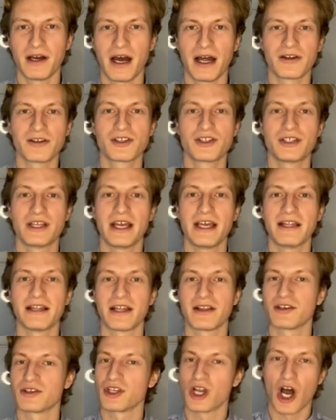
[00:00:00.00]
Understand
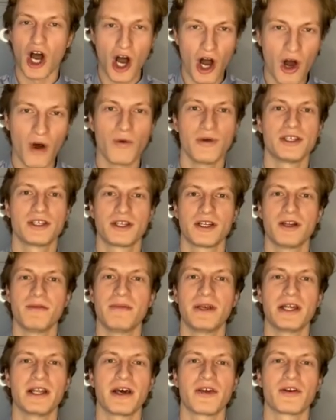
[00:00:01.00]
that there's always going to
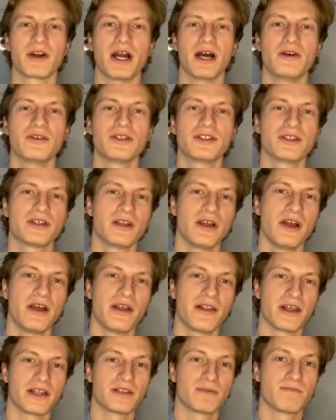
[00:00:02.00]
be another house
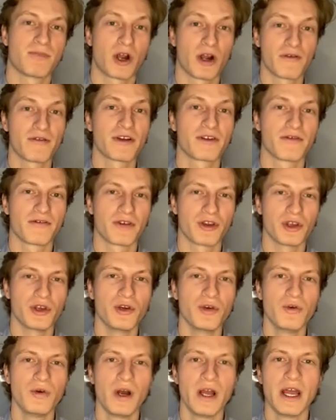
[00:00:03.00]
that's perfect for
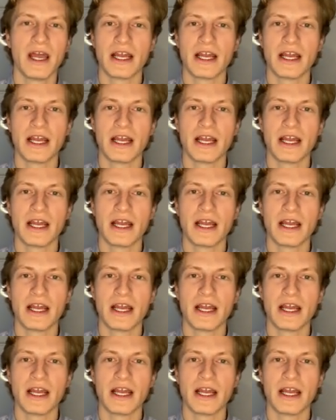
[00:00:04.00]
you.